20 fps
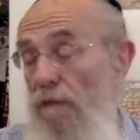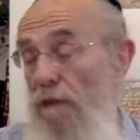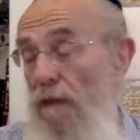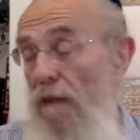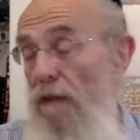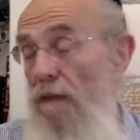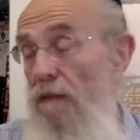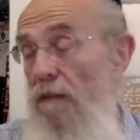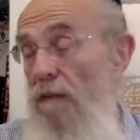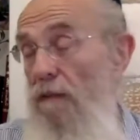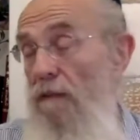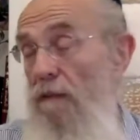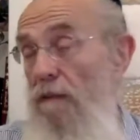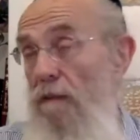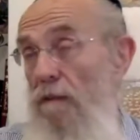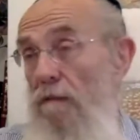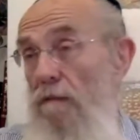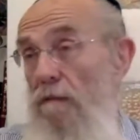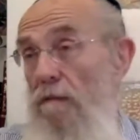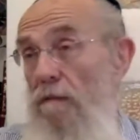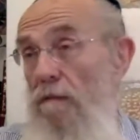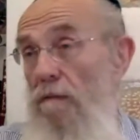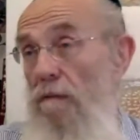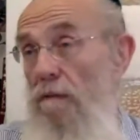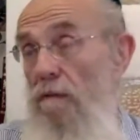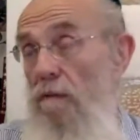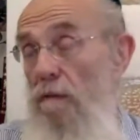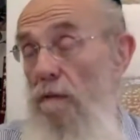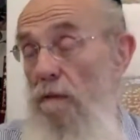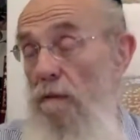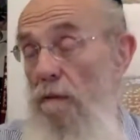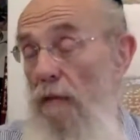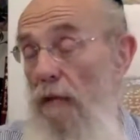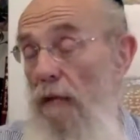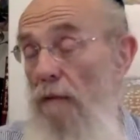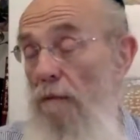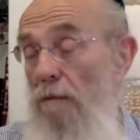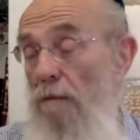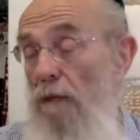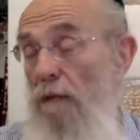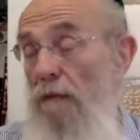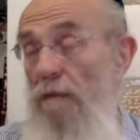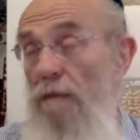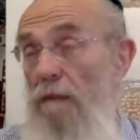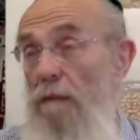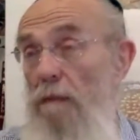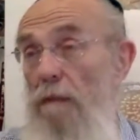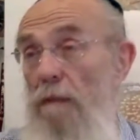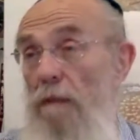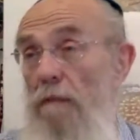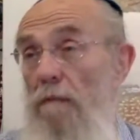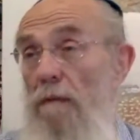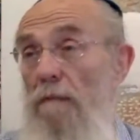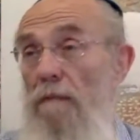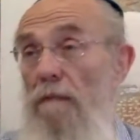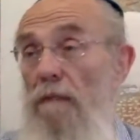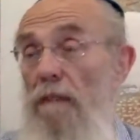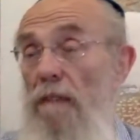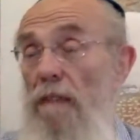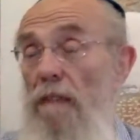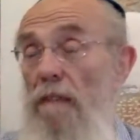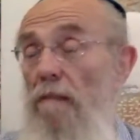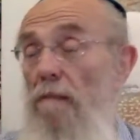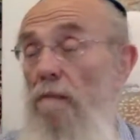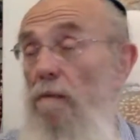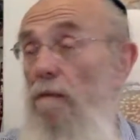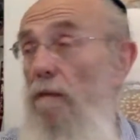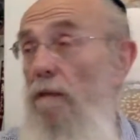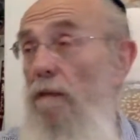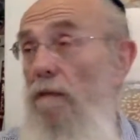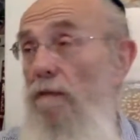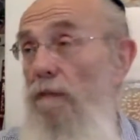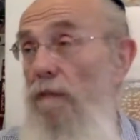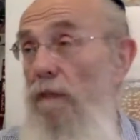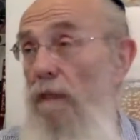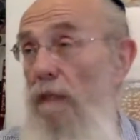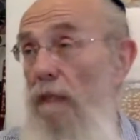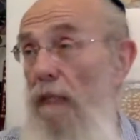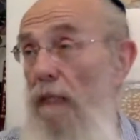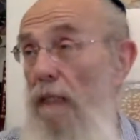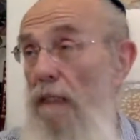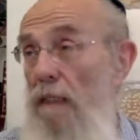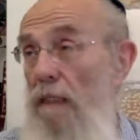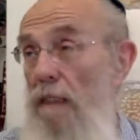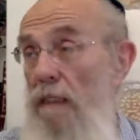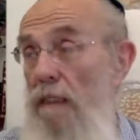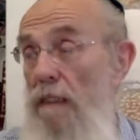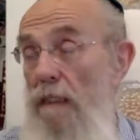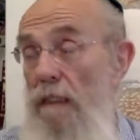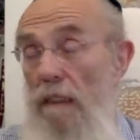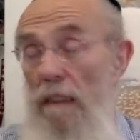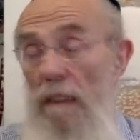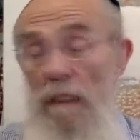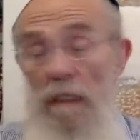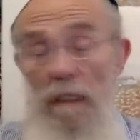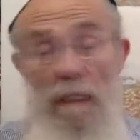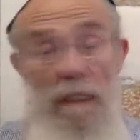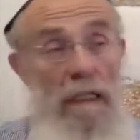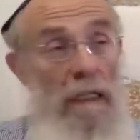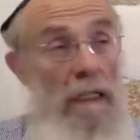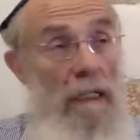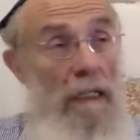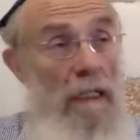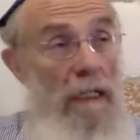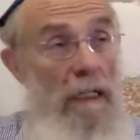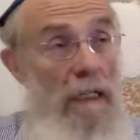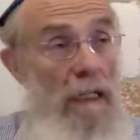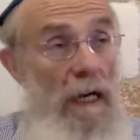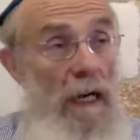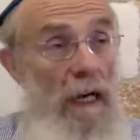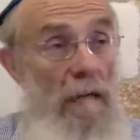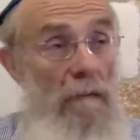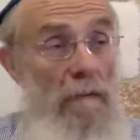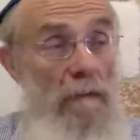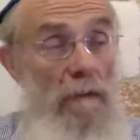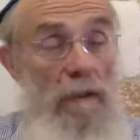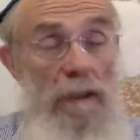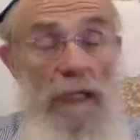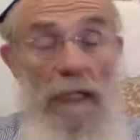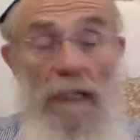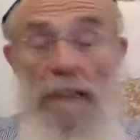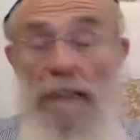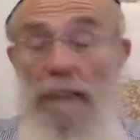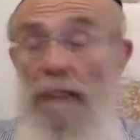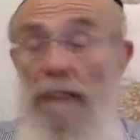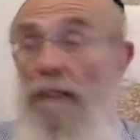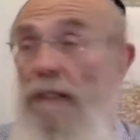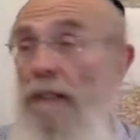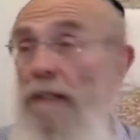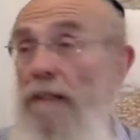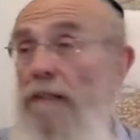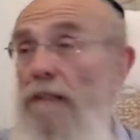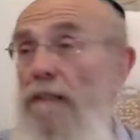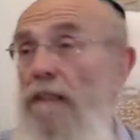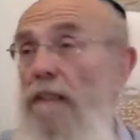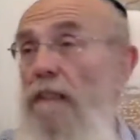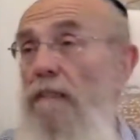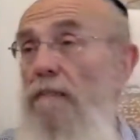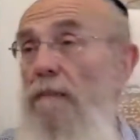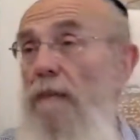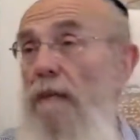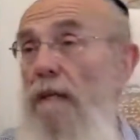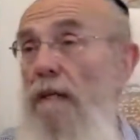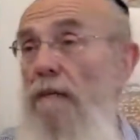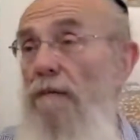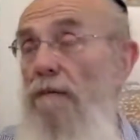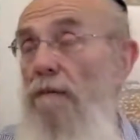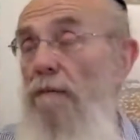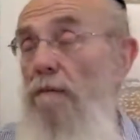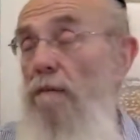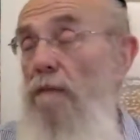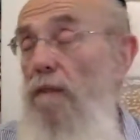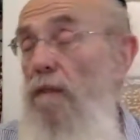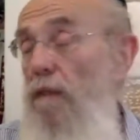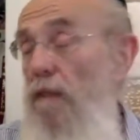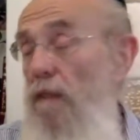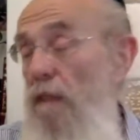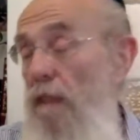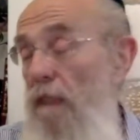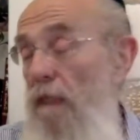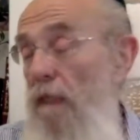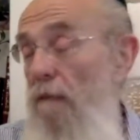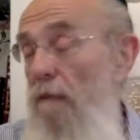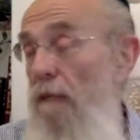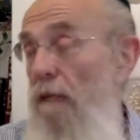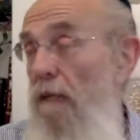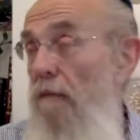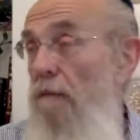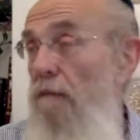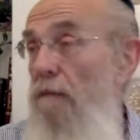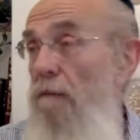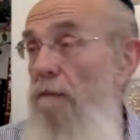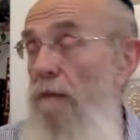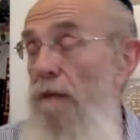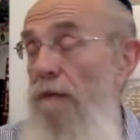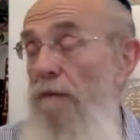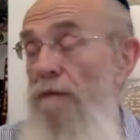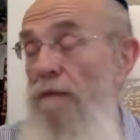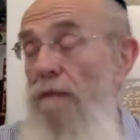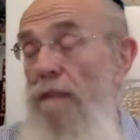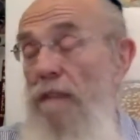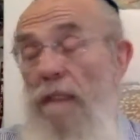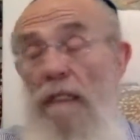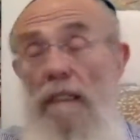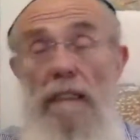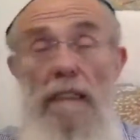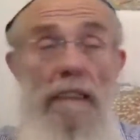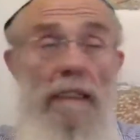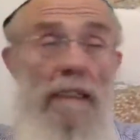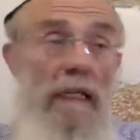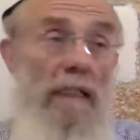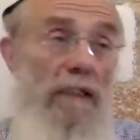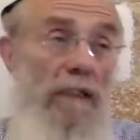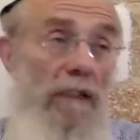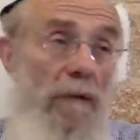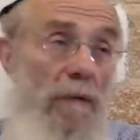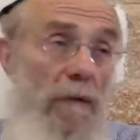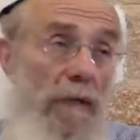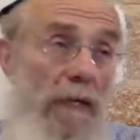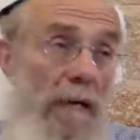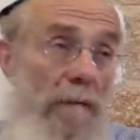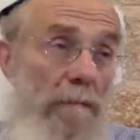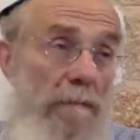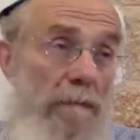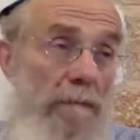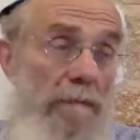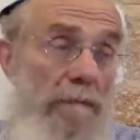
father, who's had breakfast with him every single morning for the last almost 18 years, is waiting for him to come down to breakfast, and he's not showing up.